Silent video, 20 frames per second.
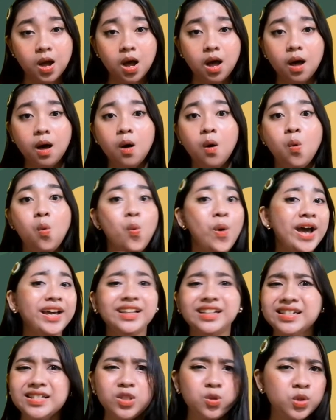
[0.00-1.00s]
While
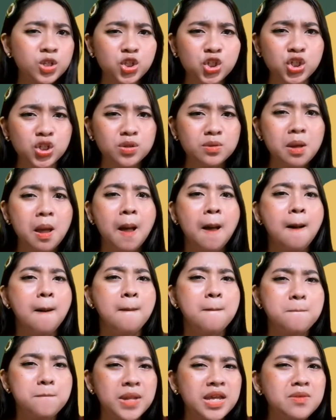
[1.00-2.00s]
intuition
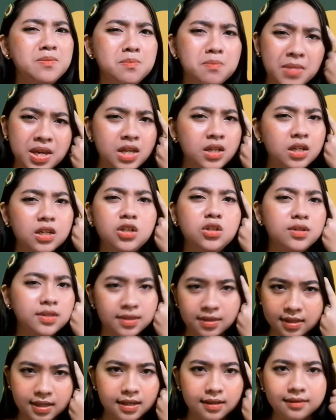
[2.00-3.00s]
may make you
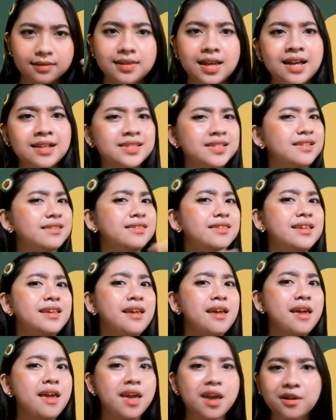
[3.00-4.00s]
think that the
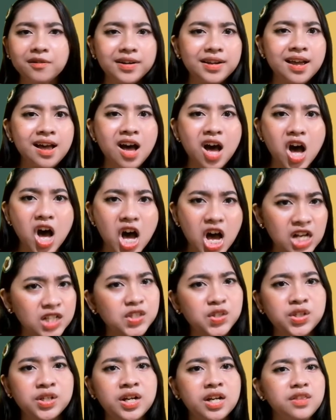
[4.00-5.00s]
area under
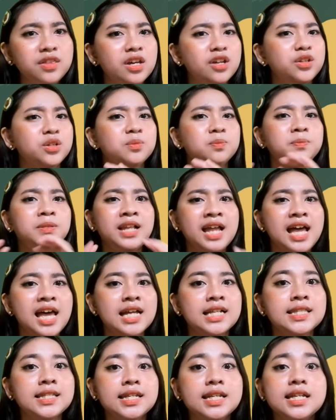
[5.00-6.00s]
another plant
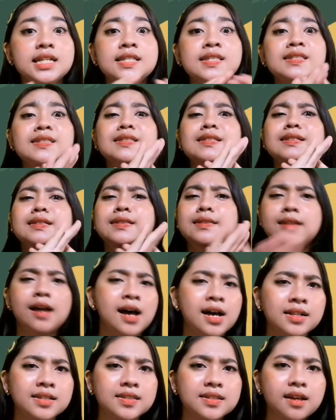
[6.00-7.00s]
is not
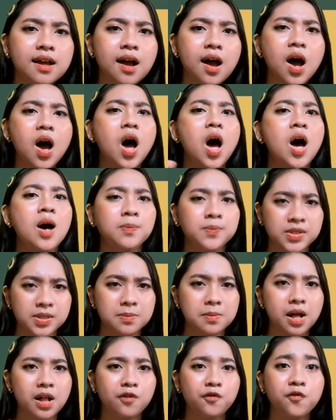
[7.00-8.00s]

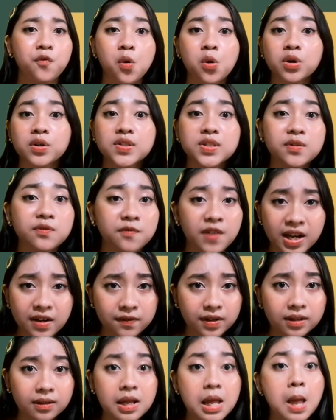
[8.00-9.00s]
optimal for survival
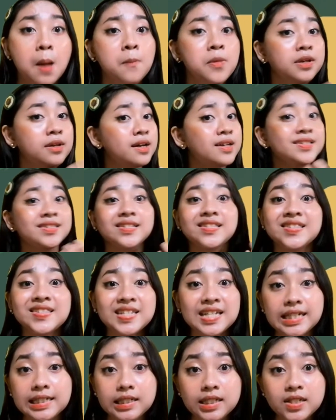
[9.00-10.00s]
because
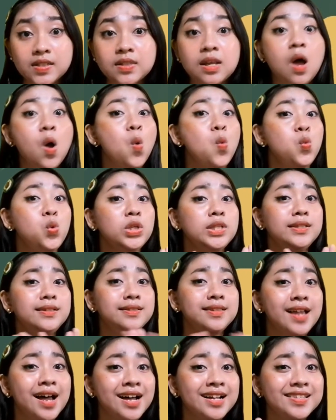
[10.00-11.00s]
seedlings would
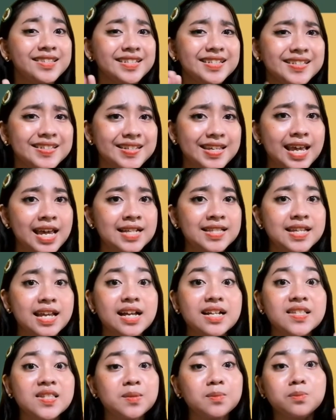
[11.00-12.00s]
not get as
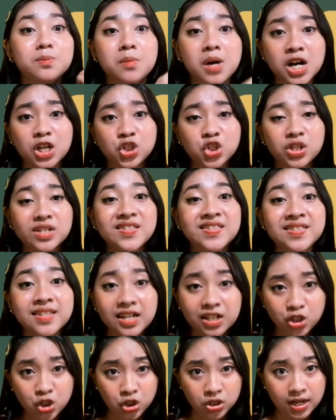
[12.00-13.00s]
much
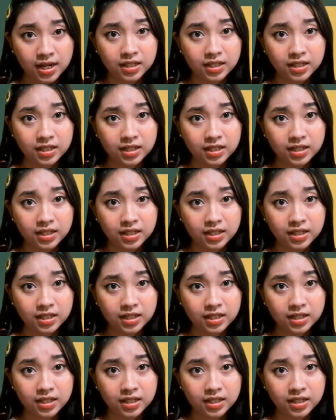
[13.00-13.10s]
sunshine.